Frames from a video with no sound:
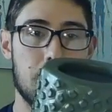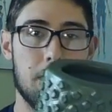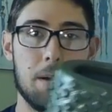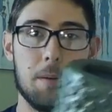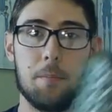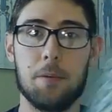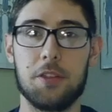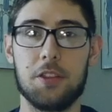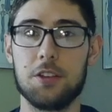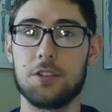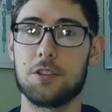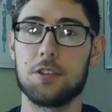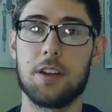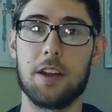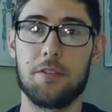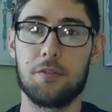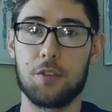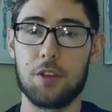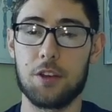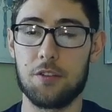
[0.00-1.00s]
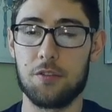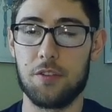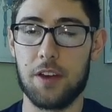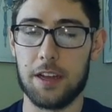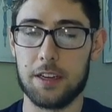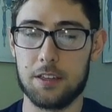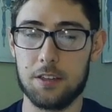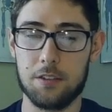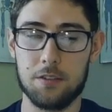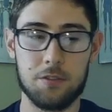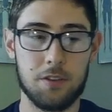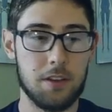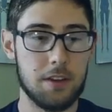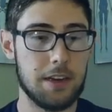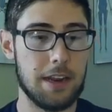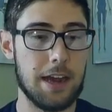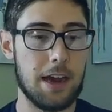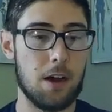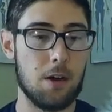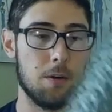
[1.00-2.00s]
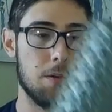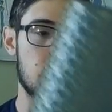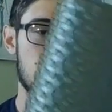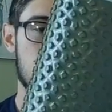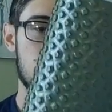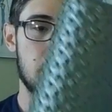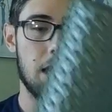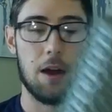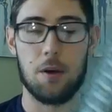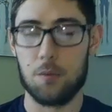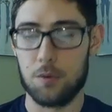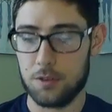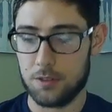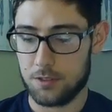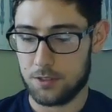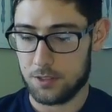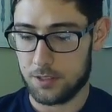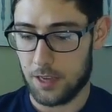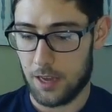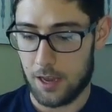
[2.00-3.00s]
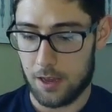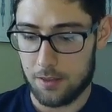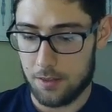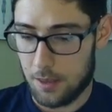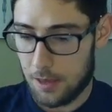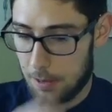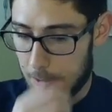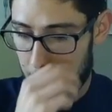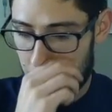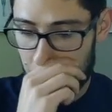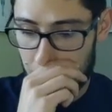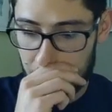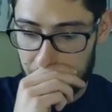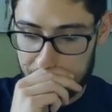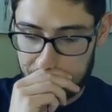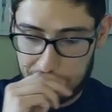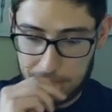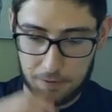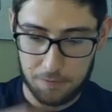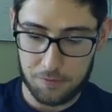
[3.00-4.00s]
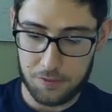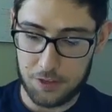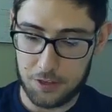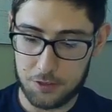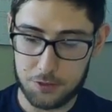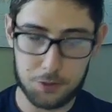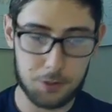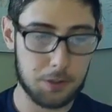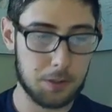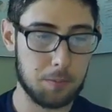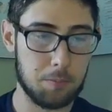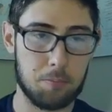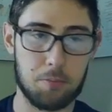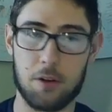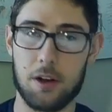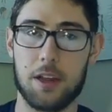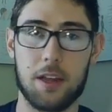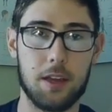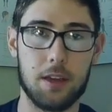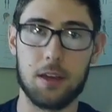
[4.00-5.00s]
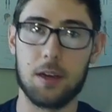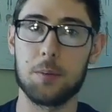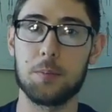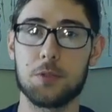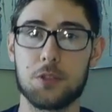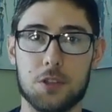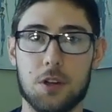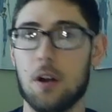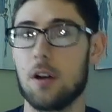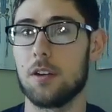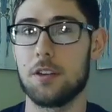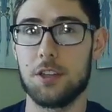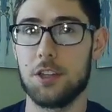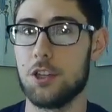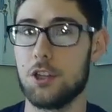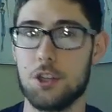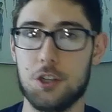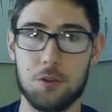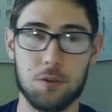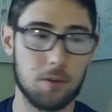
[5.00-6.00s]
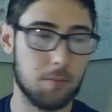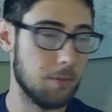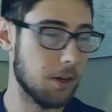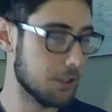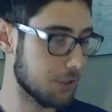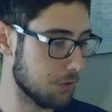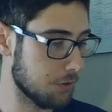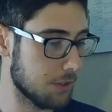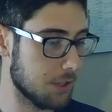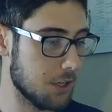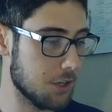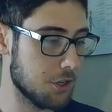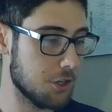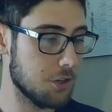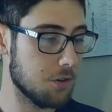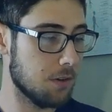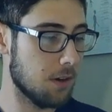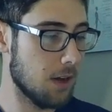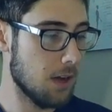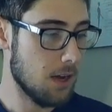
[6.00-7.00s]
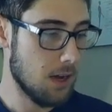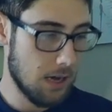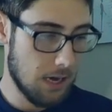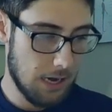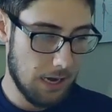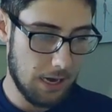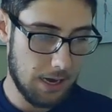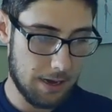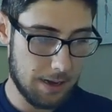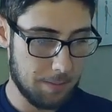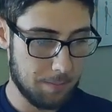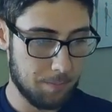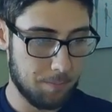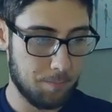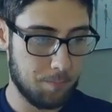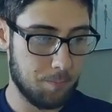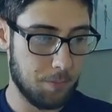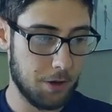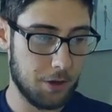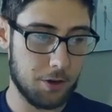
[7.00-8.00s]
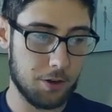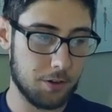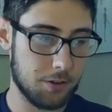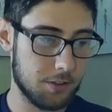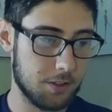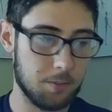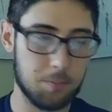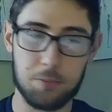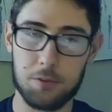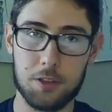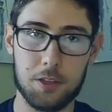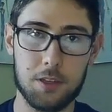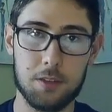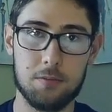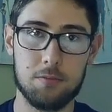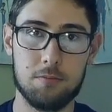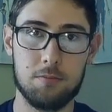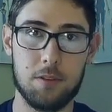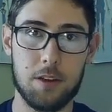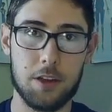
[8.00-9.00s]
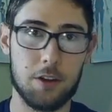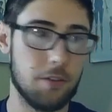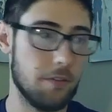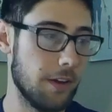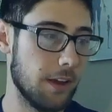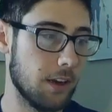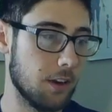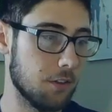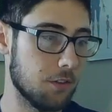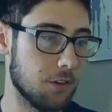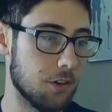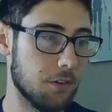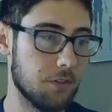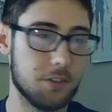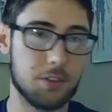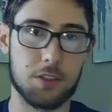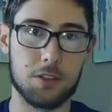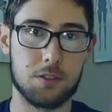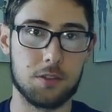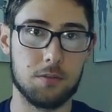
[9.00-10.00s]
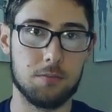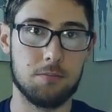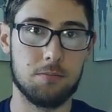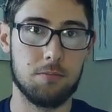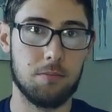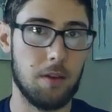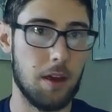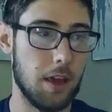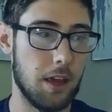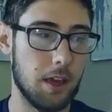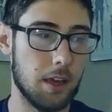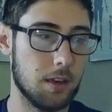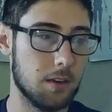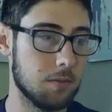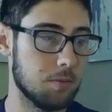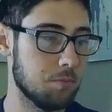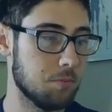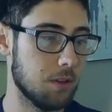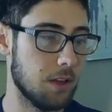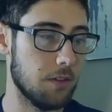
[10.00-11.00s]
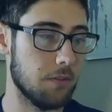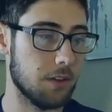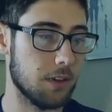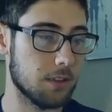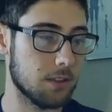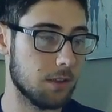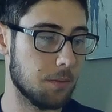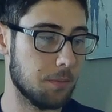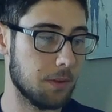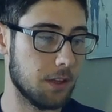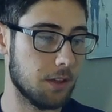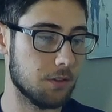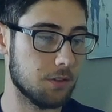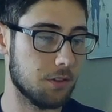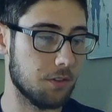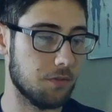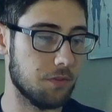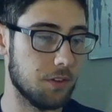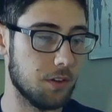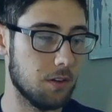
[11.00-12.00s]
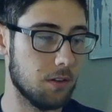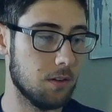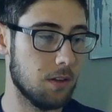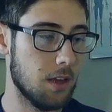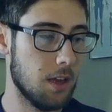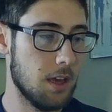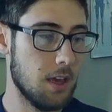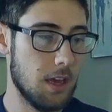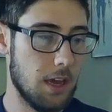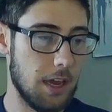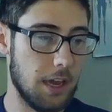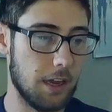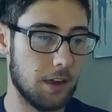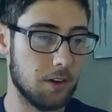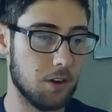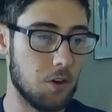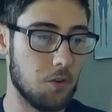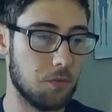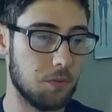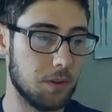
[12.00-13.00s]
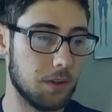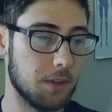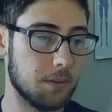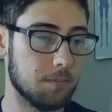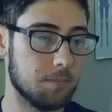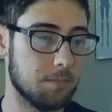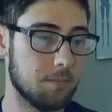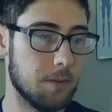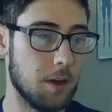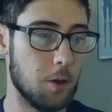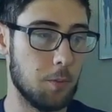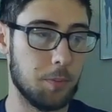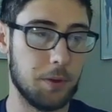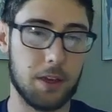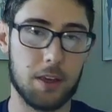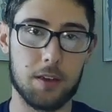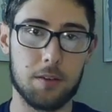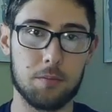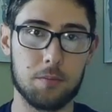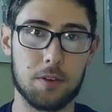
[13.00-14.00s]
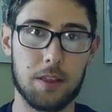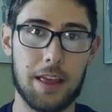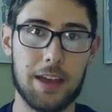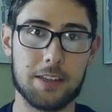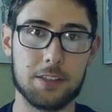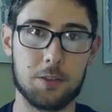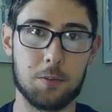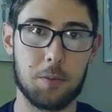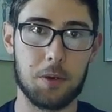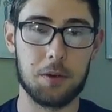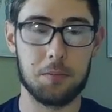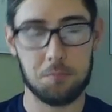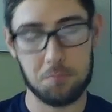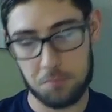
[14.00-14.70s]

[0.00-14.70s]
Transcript: But these are definitely effective. Now, I wouldn't say that with all of these you're breaking up scar tissue or muscle tissue, but you're simply innervating the nervous system and giving it something else to feel, and hopefully helping it relax a bit.